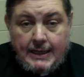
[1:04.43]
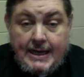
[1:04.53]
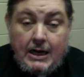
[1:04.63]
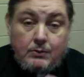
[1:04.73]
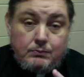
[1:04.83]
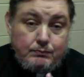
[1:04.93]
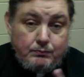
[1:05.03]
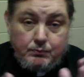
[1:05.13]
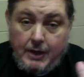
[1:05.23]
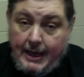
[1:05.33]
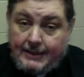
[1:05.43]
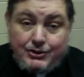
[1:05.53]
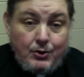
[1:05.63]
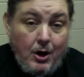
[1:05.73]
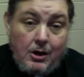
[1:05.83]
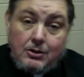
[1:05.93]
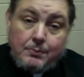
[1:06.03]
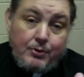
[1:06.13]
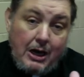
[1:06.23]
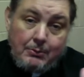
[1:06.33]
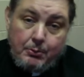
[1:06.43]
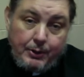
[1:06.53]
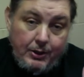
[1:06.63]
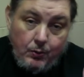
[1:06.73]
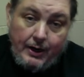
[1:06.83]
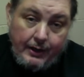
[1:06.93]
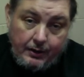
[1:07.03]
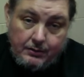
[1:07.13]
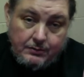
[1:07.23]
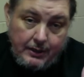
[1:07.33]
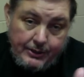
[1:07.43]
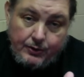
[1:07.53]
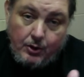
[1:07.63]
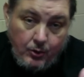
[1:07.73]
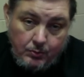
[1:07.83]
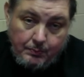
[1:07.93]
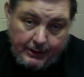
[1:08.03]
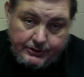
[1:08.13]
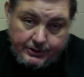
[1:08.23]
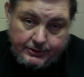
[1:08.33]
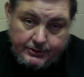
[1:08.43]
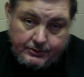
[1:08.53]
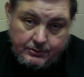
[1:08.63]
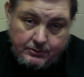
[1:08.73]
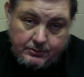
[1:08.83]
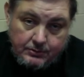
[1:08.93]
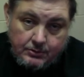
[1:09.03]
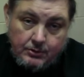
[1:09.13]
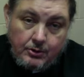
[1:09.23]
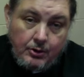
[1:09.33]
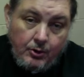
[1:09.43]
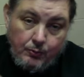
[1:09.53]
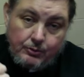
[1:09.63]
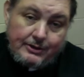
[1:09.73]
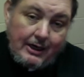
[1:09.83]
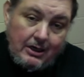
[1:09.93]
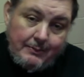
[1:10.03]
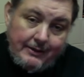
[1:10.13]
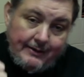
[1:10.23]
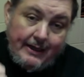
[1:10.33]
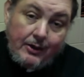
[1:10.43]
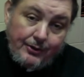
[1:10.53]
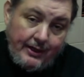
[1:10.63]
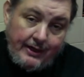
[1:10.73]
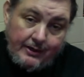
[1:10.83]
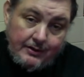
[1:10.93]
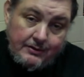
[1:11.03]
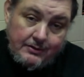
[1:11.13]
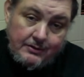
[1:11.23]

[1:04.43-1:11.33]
Now, as you all are probably aware in your own budgets, retirement and health care